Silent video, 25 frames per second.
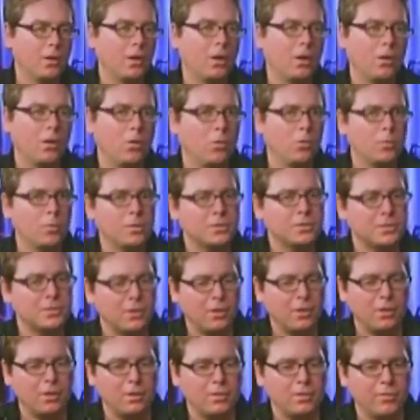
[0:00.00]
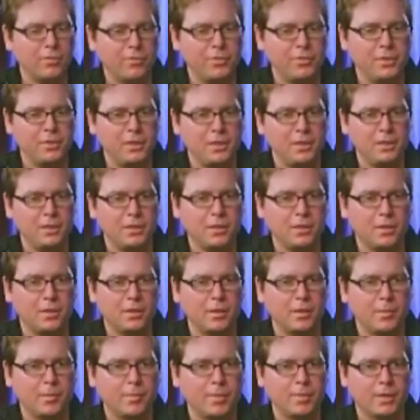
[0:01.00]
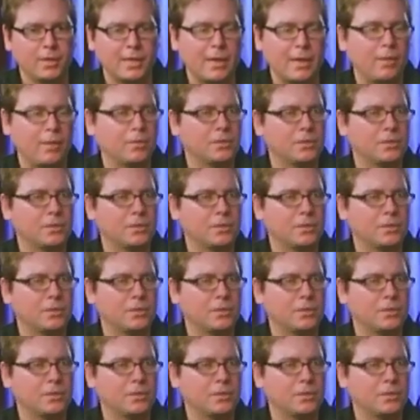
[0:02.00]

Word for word: almost all of the um, accounts